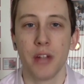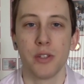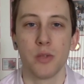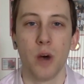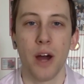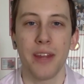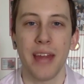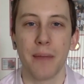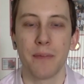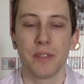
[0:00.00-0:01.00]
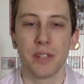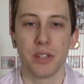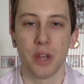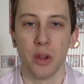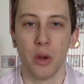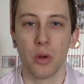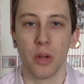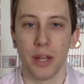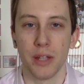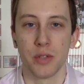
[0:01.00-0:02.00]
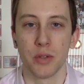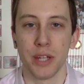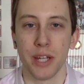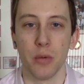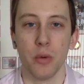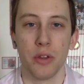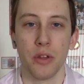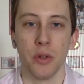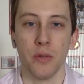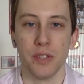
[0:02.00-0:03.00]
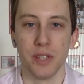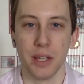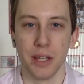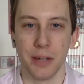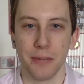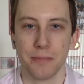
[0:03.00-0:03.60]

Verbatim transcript: Just why the emphasis on local history here with the new facility?